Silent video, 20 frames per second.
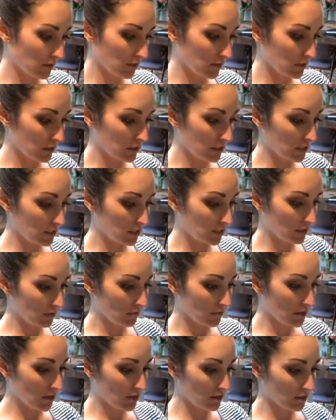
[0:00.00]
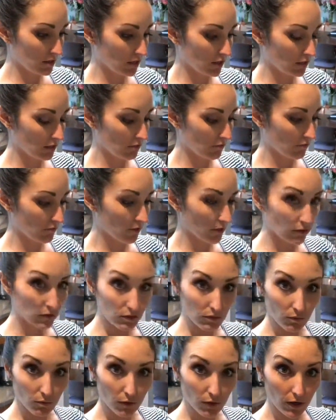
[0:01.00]
And it takes a minute to get the funnel
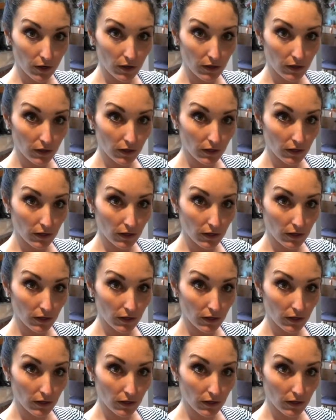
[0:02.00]
to work,